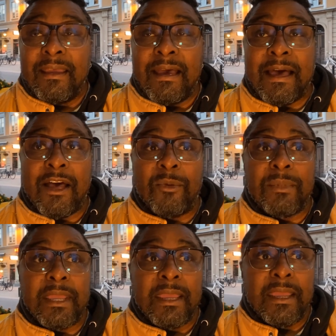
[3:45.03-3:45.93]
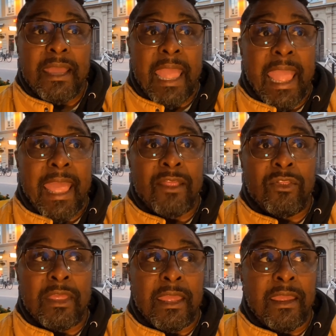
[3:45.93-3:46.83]
um,
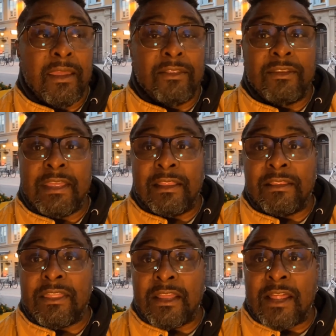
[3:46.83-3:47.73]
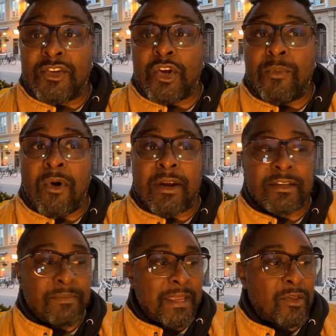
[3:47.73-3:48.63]
and the, the theological part,
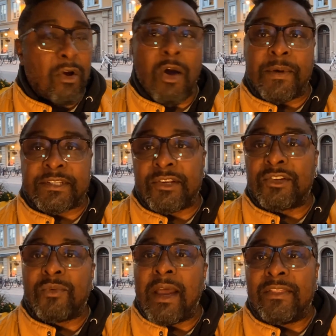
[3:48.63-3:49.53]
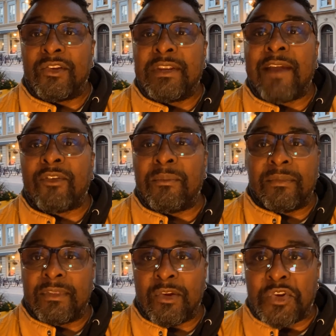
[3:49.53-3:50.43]
to me, they're always intertwined. They're never,
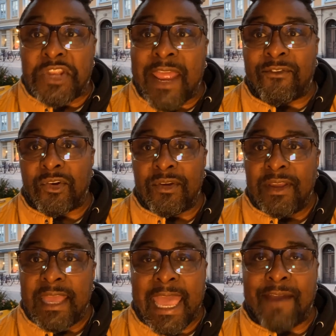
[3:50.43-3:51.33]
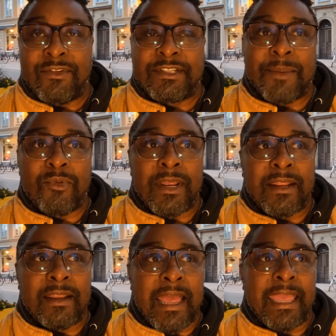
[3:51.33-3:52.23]
they're never, ever
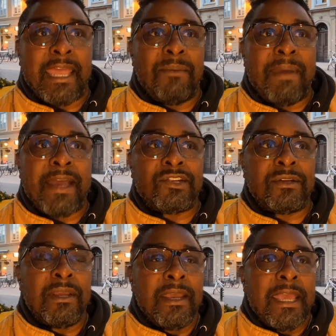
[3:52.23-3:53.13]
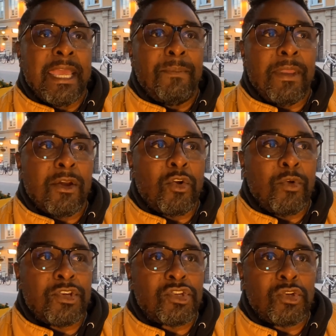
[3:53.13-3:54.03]
separated. I can't imagine being a
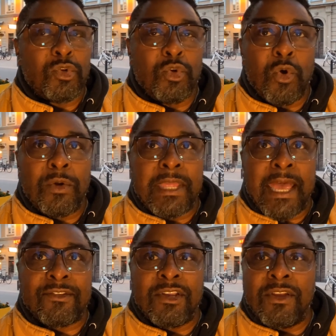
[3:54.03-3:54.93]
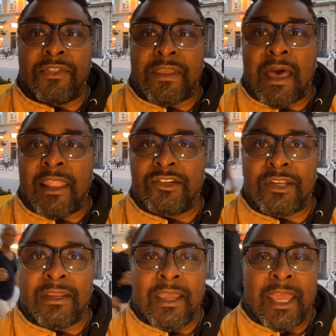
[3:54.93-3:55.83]
Christian who only has a good
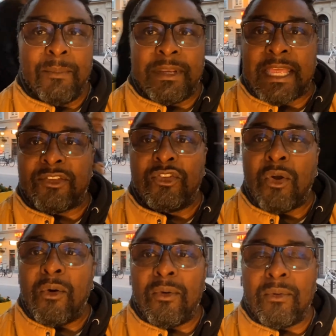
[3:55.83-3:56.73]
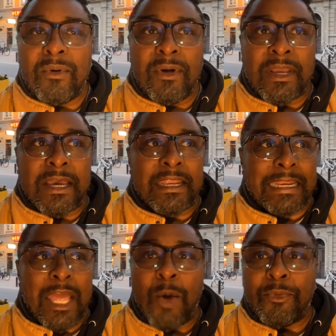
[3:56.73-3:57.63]
theology but does no good
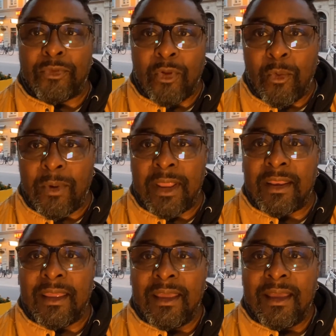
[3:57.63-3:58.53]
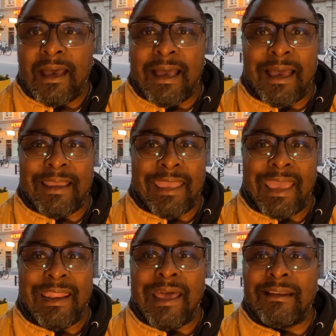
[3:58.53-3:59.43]
and helps no one. I, I
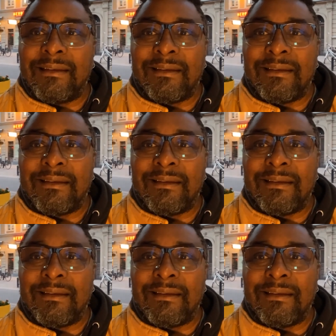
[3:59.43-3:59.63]
cannot,